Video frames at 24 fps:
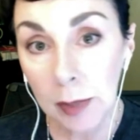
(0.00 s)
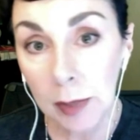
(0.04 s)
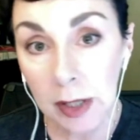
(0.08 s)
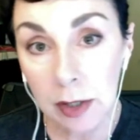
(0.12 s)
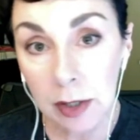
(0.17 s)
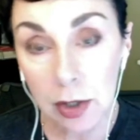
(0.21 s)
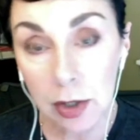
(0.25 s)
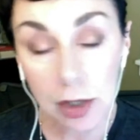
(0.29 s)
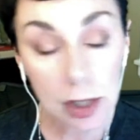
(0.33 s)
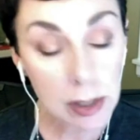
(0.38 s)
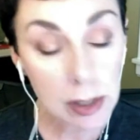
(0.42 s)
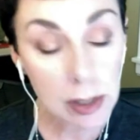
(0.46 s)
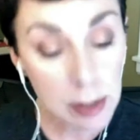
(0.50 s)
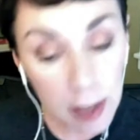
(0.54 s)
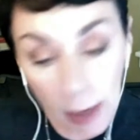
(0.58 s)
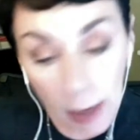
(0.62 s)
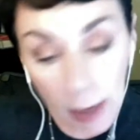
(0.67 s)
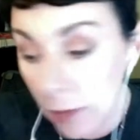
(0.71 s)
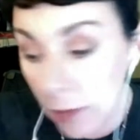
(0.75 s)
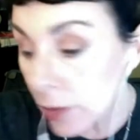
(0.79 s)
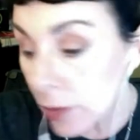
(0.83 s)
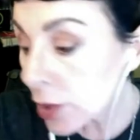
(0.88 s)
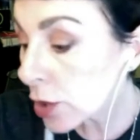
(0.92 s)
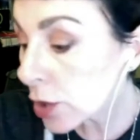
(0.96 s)
She never
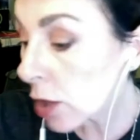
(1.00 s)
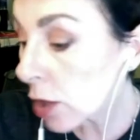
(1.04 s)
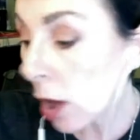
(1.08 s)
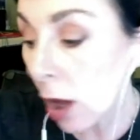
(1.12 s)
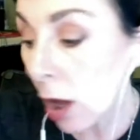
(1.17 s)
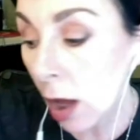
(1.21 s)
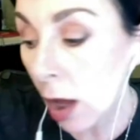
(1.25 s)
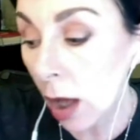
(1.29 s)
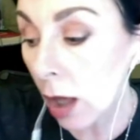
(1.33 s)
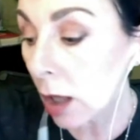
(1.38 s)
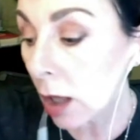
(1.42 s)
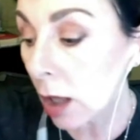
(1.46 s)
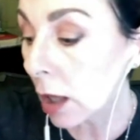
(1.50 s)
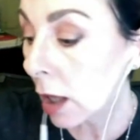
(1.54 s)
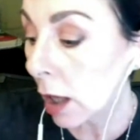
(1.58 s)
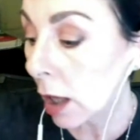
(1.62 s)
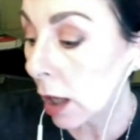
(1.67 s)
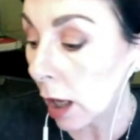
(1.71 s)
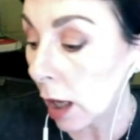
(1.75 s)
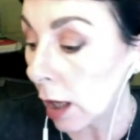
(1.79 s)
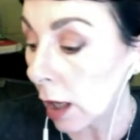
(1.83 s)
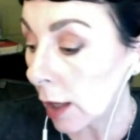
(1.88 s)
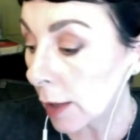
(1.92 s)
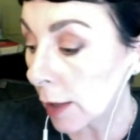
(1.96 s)
saw,
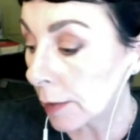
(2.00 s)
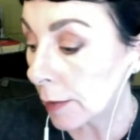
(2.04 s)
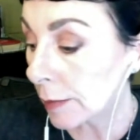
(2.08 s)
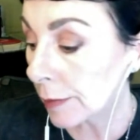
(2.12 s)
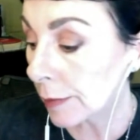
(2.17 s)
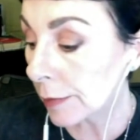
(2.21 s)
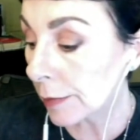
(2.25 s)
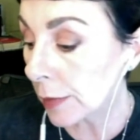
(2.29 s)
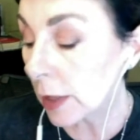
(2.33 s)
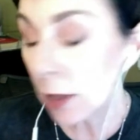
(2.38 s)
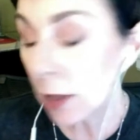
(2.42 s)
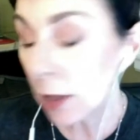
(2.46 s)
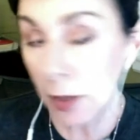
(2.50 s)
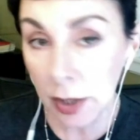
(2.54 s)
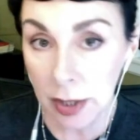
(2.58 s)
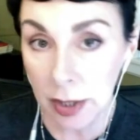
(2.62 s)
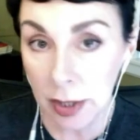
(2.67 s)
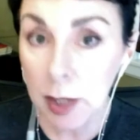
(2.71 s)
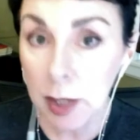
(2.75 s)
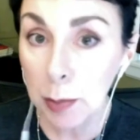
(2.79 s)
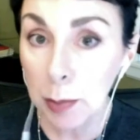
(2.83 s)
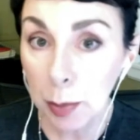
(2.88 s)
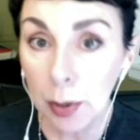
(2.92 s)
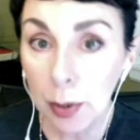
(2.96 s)
because
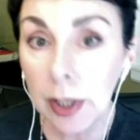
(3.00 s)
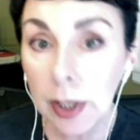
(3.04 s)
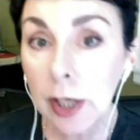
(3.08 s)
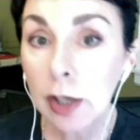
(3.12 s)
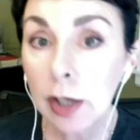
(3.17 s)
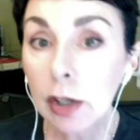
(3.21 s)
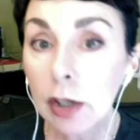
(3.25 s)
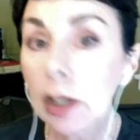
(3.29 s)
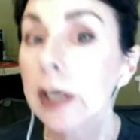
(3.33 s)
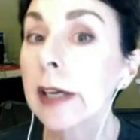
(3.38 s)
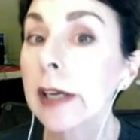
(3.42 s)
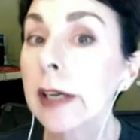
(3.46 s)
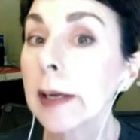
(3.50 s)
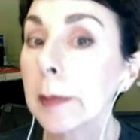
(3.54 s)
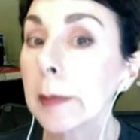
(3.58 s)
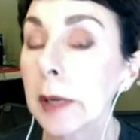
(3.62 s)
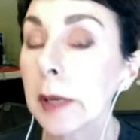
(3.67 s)
it's pretty grim.